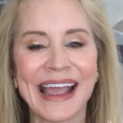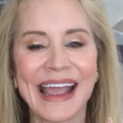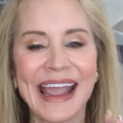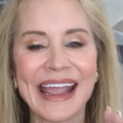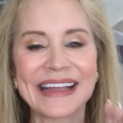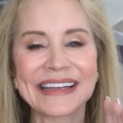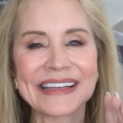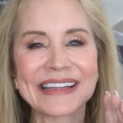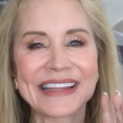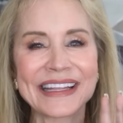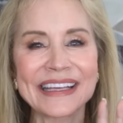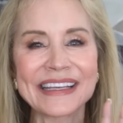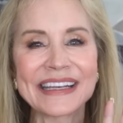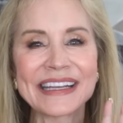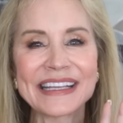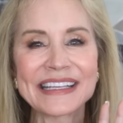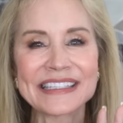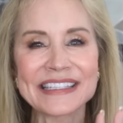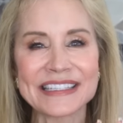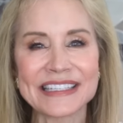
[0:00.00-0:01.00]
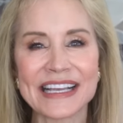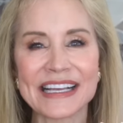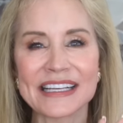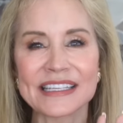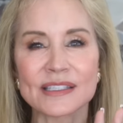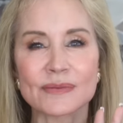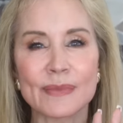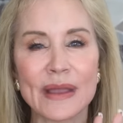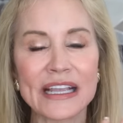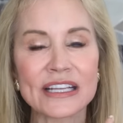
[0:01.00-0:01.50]
And then he
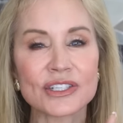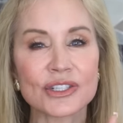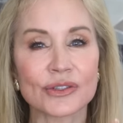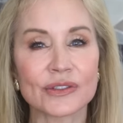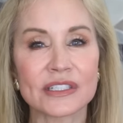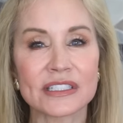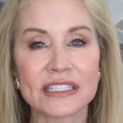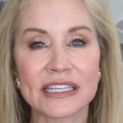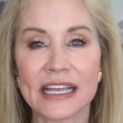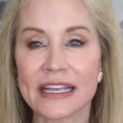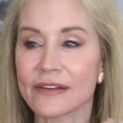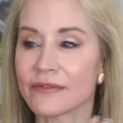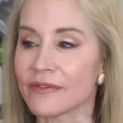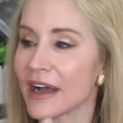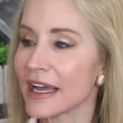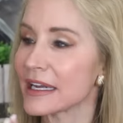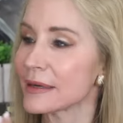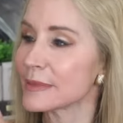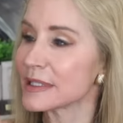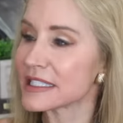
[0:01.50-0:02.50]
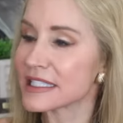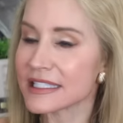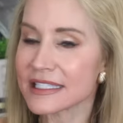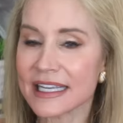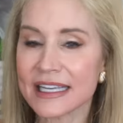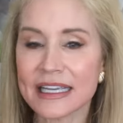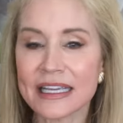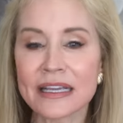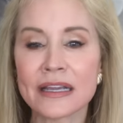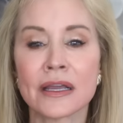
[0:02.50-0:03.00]
says, make sure to take vitamin
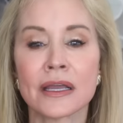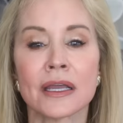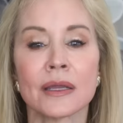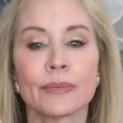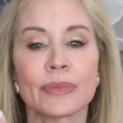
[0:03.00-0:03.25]
C